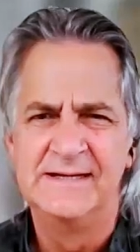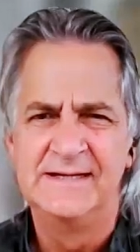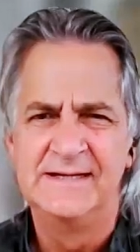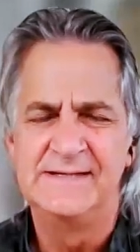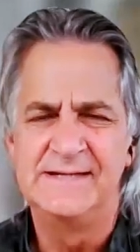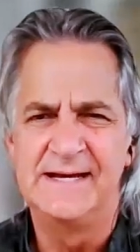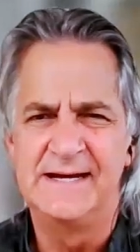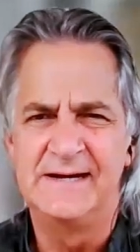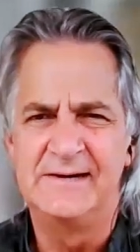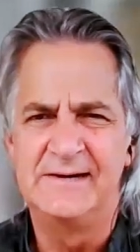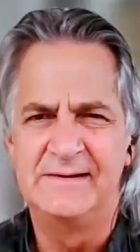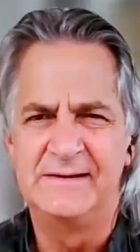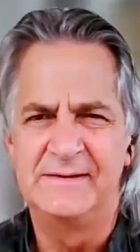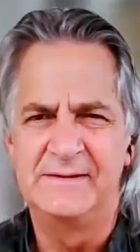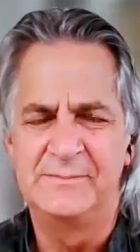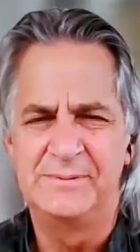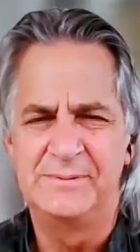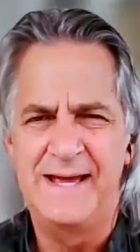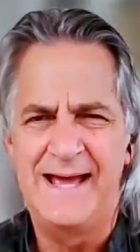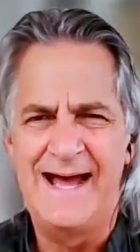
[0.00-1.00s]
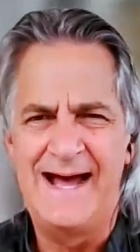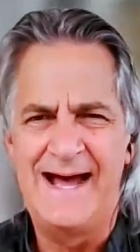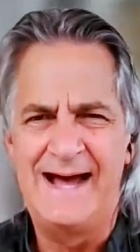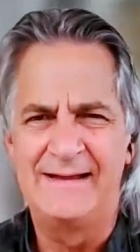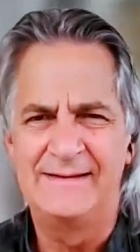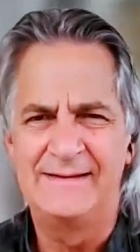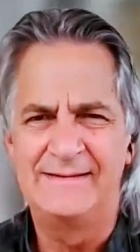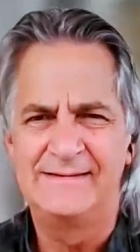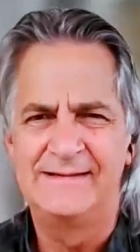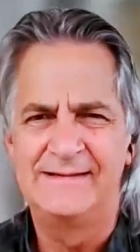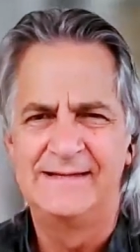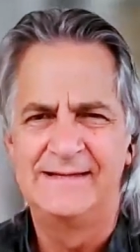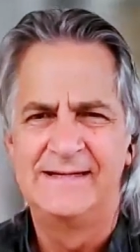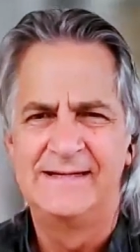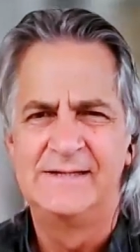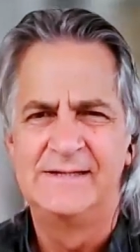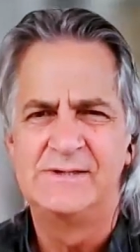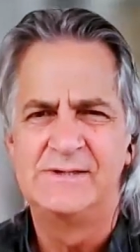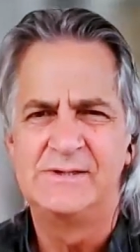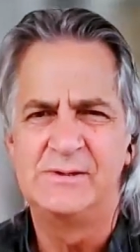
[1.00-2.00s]
down the path
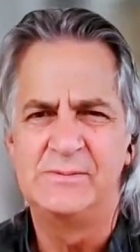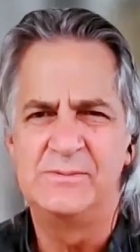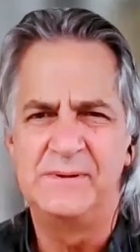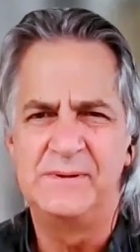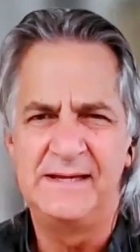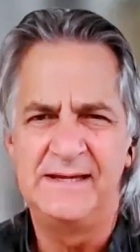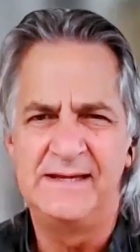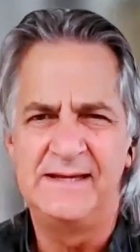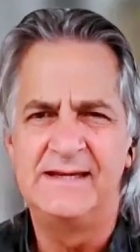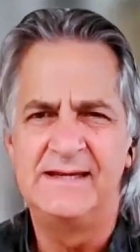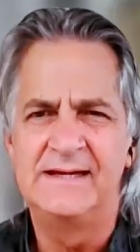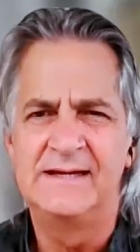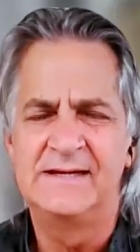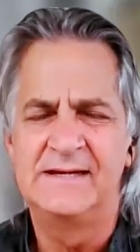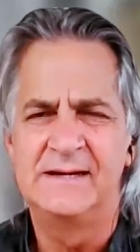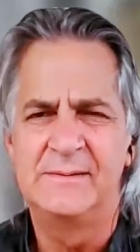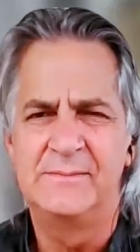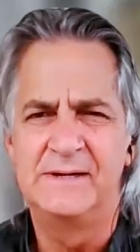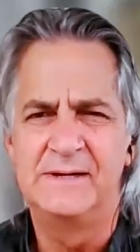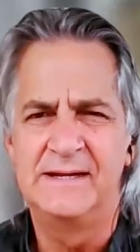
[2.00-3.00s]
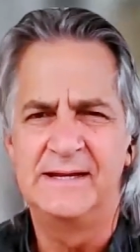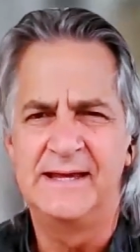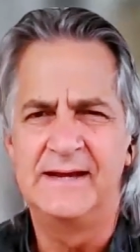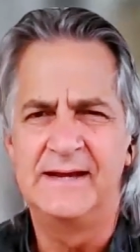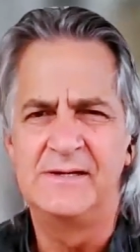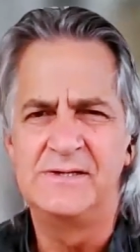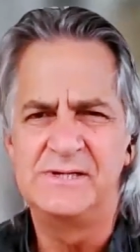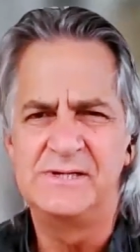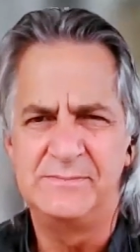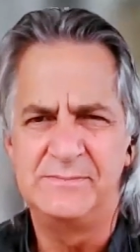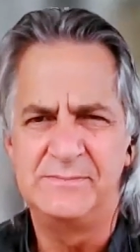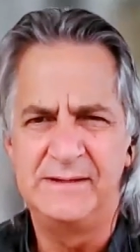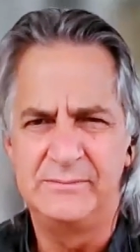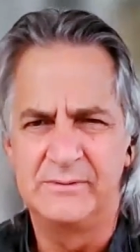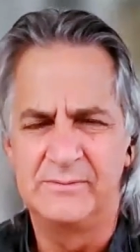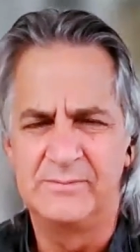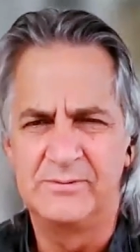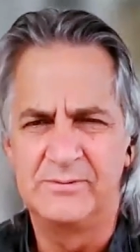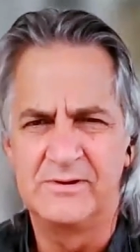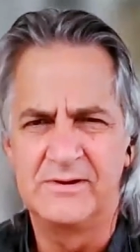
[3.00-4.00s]
to become an energy beat
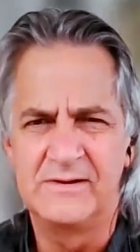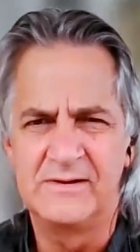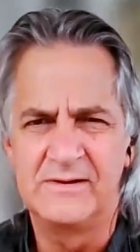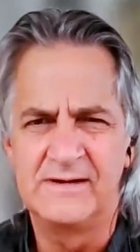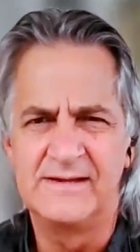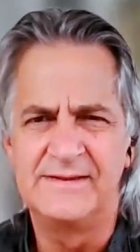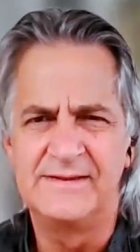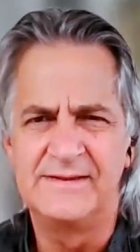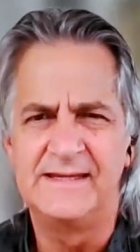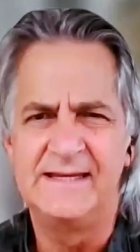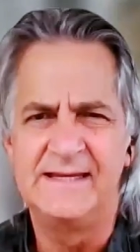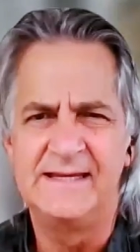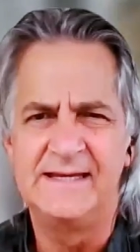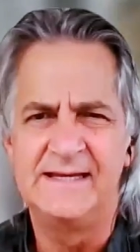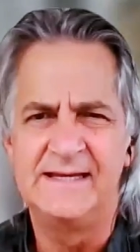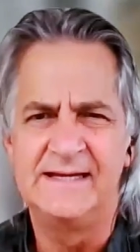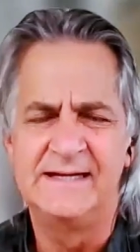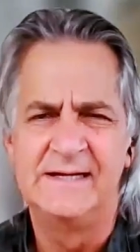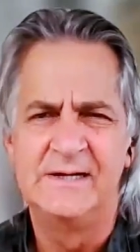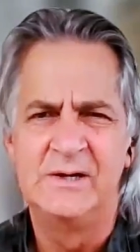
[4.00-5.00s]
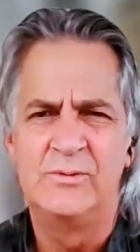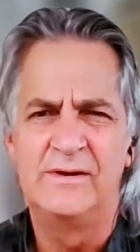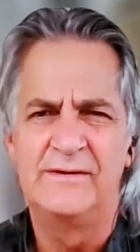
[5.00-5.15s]
reporter at the uh, Wall